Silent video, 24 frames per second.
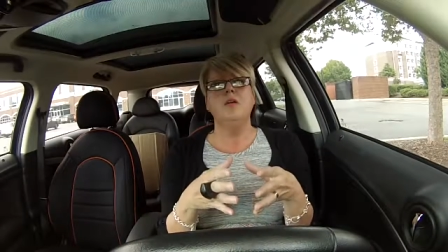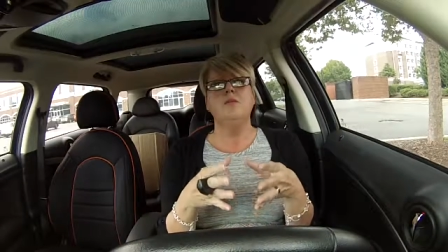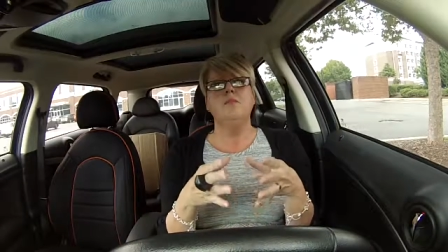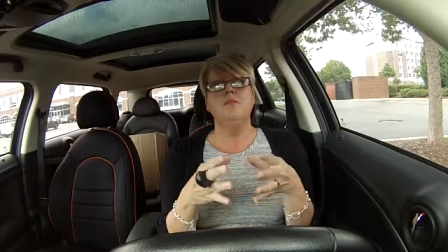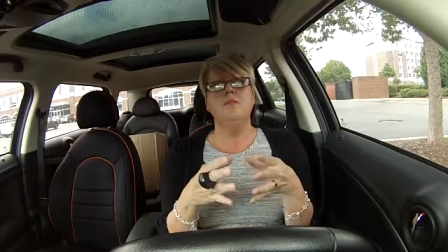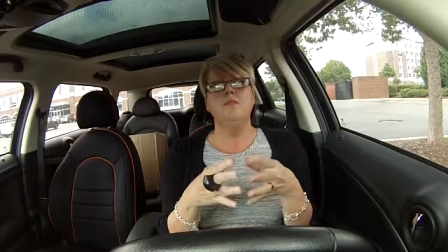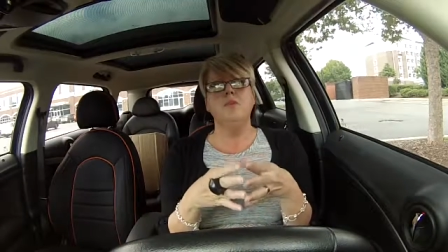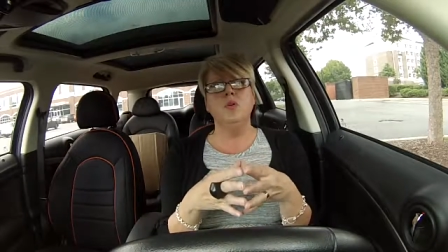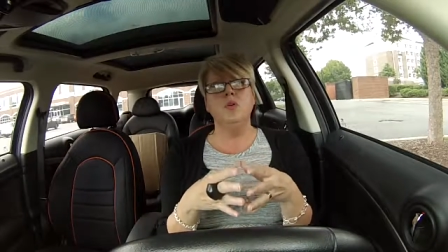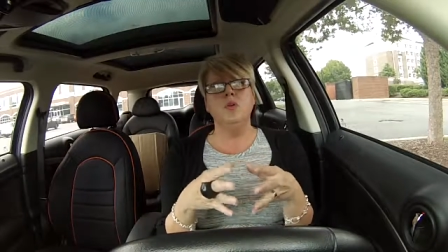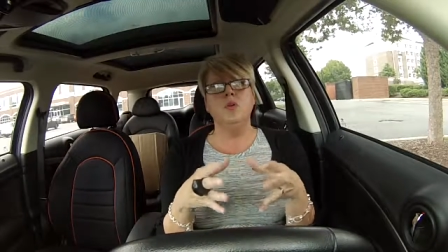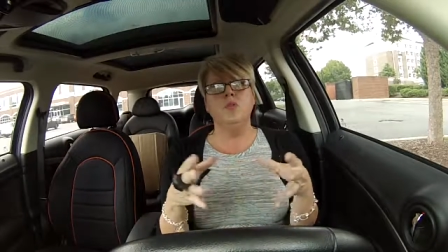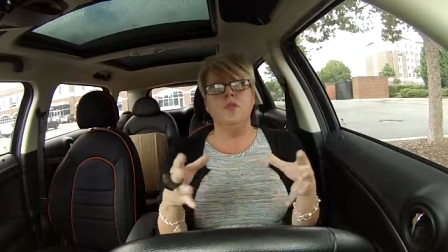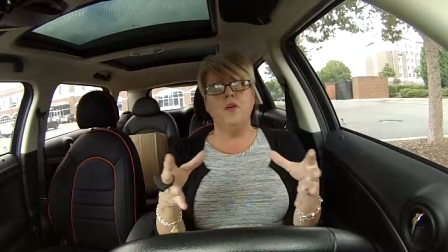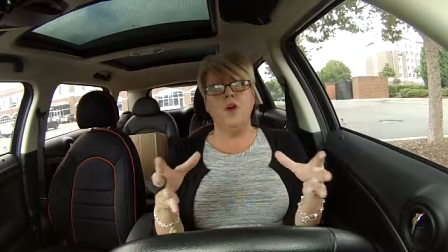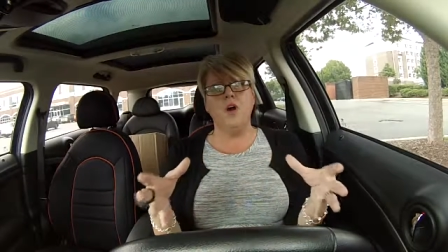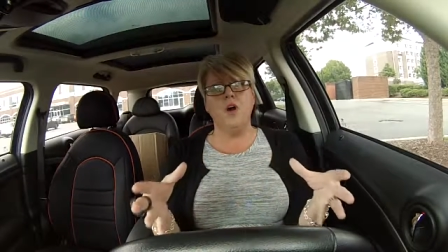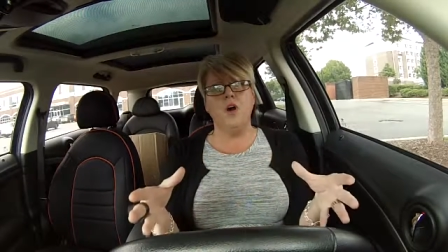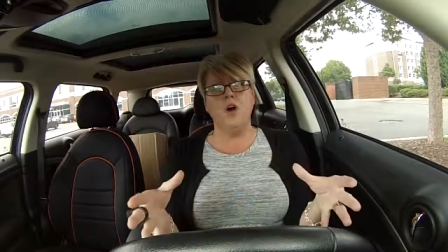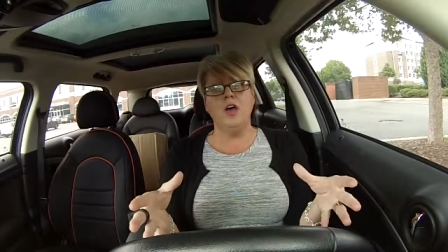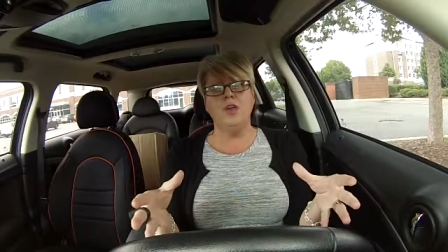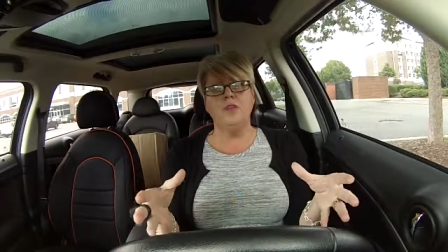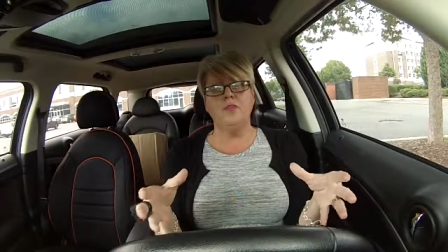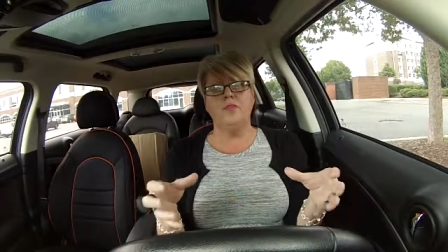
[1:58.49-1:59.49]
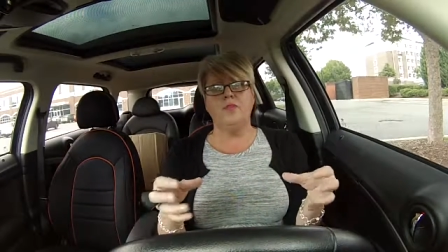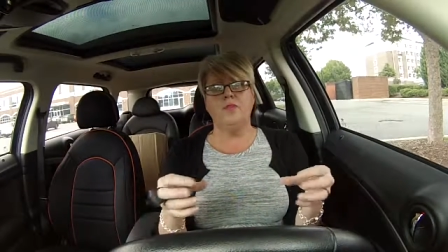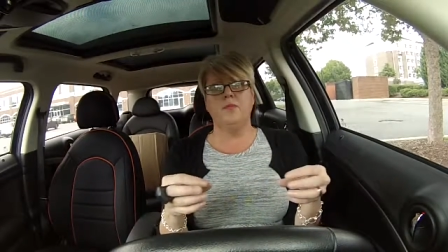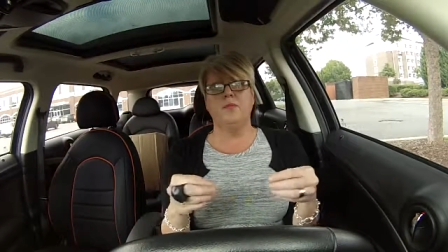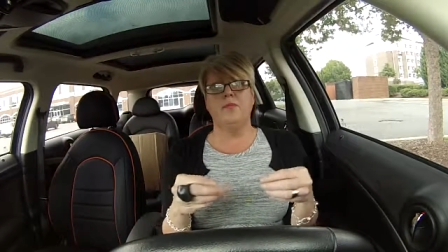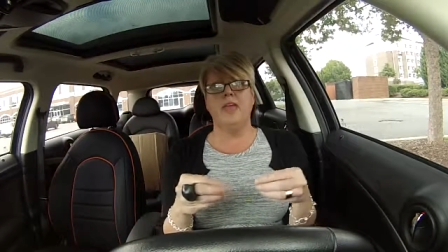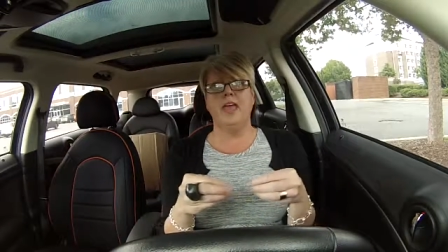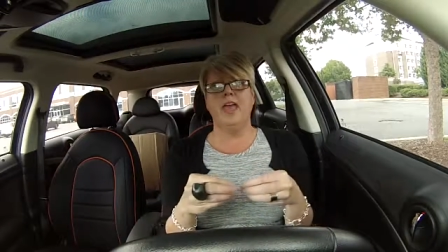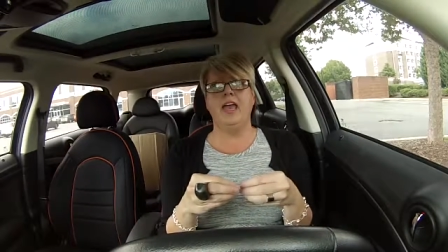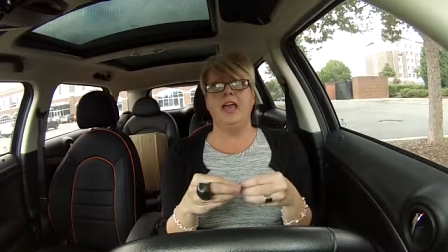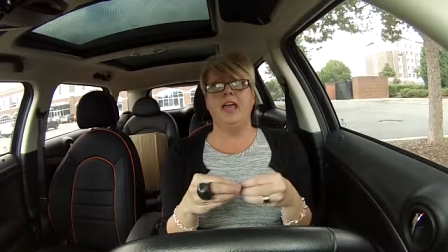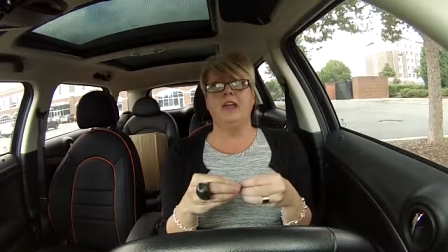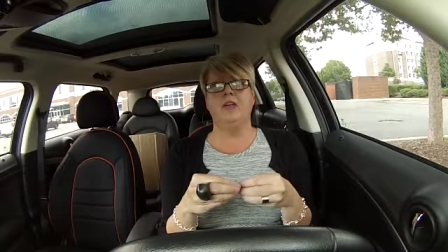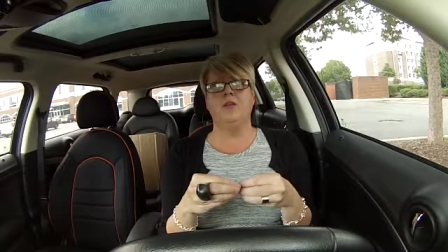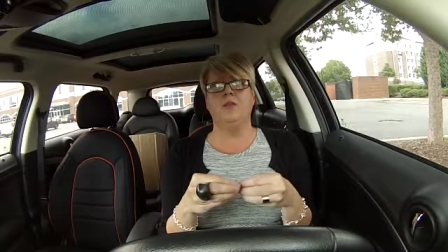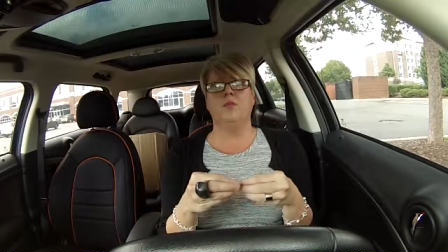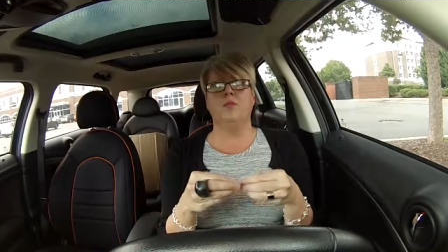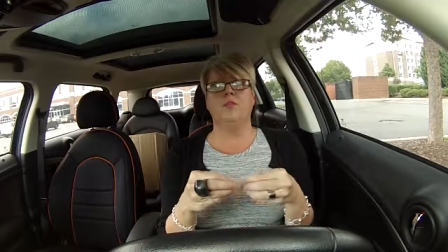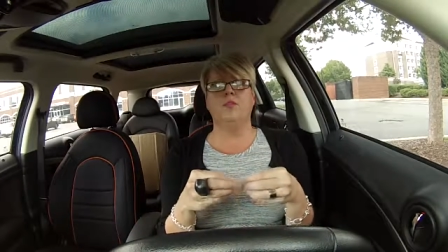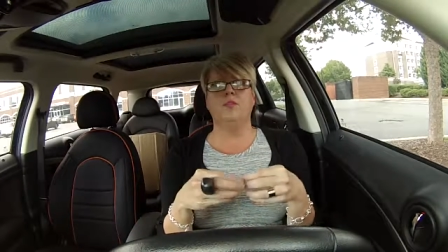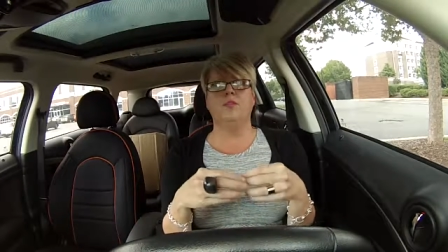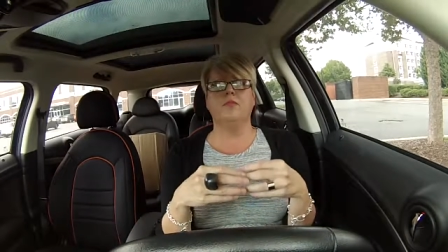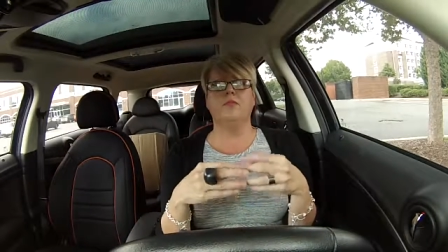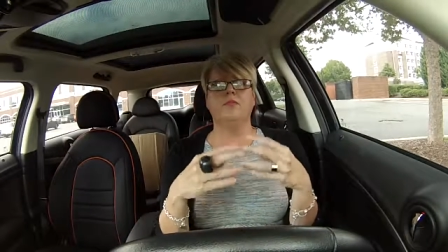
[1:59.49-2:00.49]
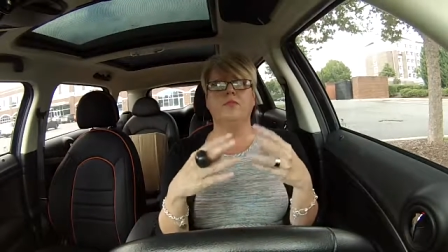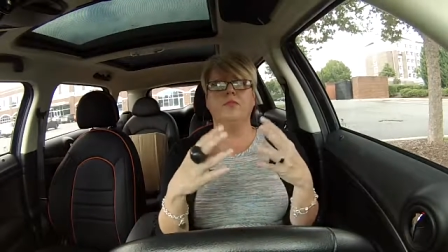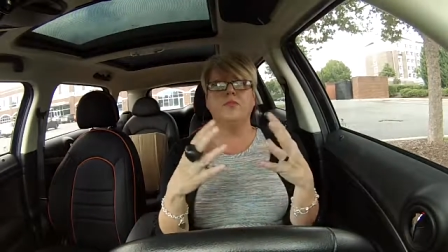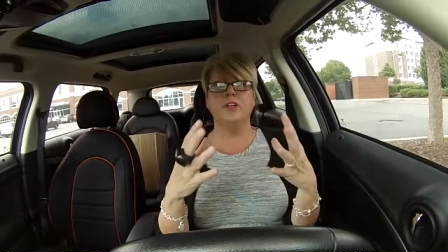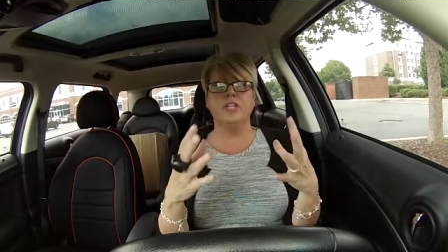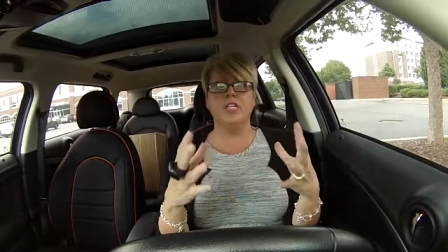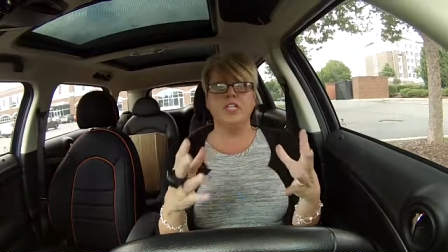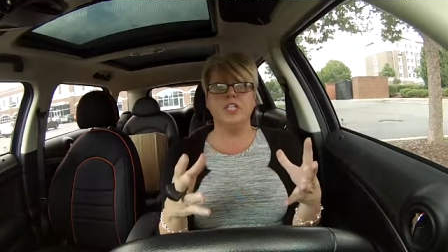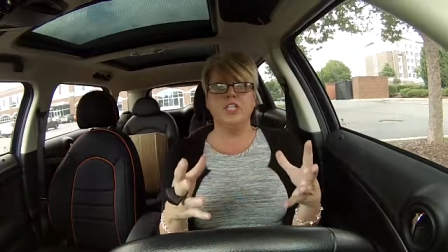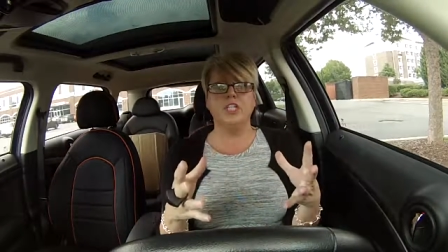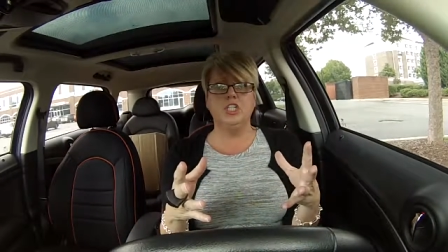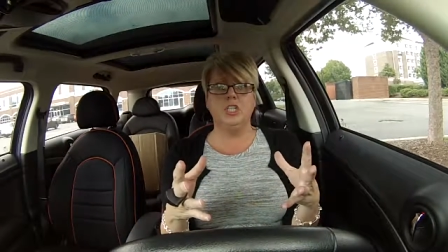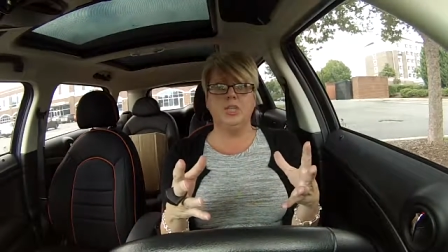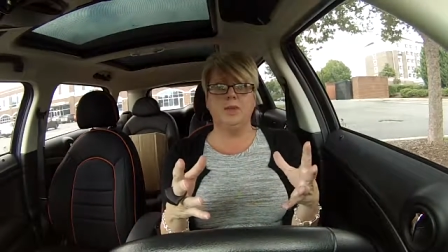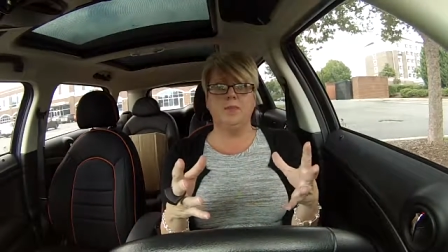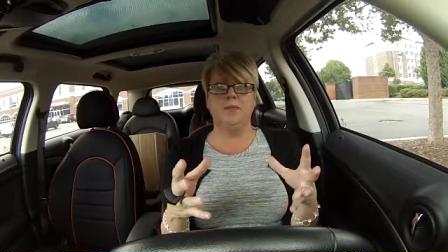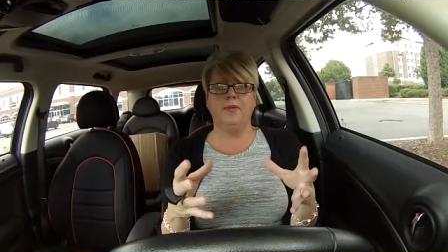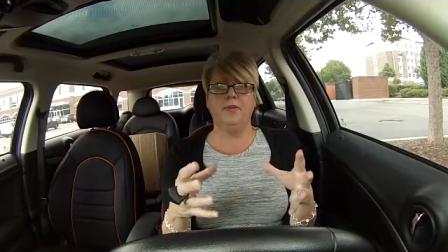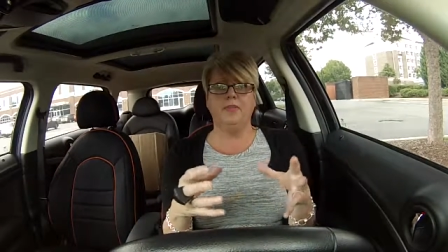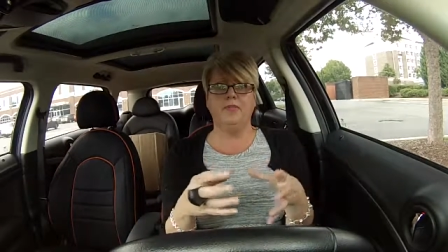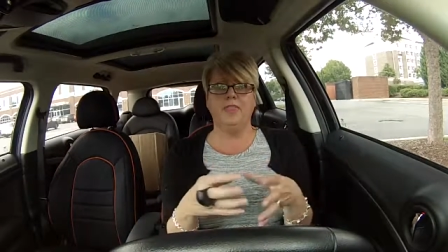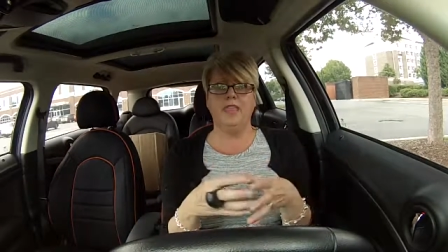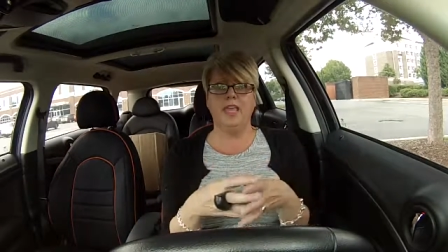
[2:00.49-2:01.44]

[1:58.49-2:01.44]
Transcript: move on from that or a friendship if